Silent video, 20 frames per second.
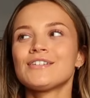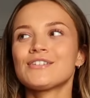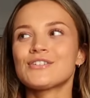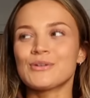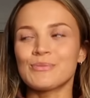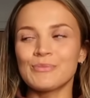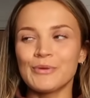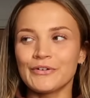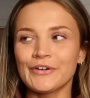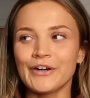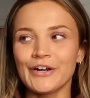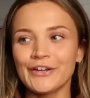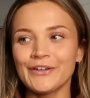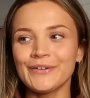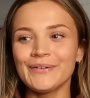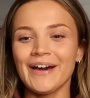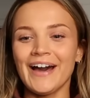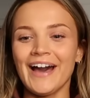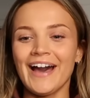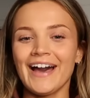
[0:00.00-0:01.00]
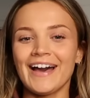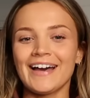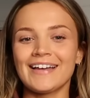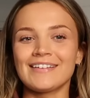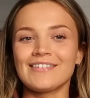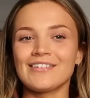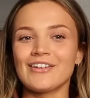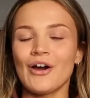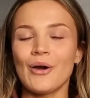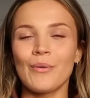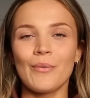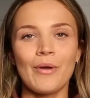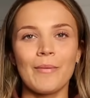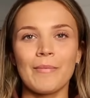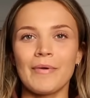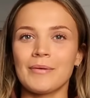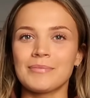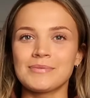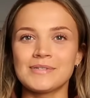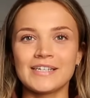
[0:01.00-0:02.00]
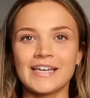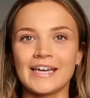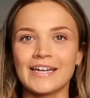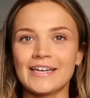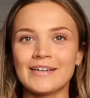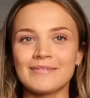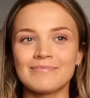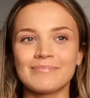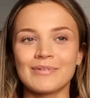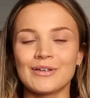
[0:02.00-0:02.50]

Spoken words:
tomorrow and I won't be able to get it